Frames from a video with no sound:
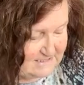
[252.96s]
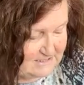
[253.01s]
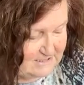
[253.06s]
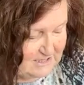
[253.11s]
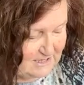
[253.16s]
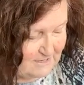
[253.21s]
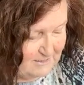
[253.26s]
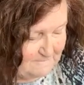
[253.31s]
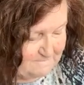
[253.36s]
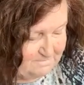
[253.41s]

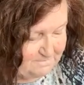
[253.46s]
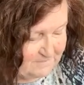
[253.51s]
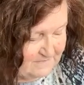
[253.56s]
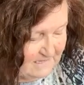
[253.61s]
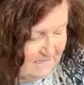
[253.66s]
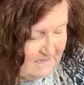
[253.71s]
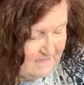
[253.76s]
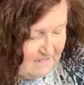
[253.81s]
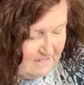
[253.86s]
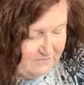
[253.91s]
and
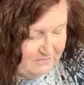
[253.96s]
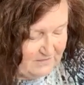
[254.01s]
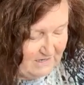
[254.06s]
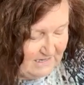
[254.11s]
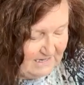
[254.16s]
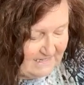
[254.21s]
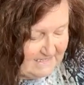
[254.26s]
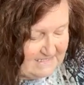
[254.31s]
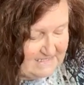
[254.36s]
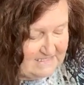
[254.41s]

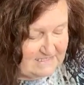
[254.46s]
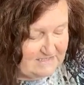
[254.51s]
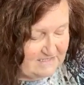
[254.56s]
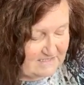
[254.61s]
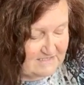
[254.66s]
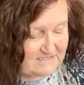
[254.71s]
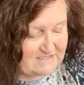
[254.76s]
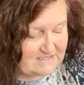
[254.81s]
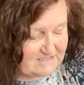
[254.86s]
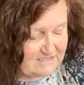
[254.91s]
the lady that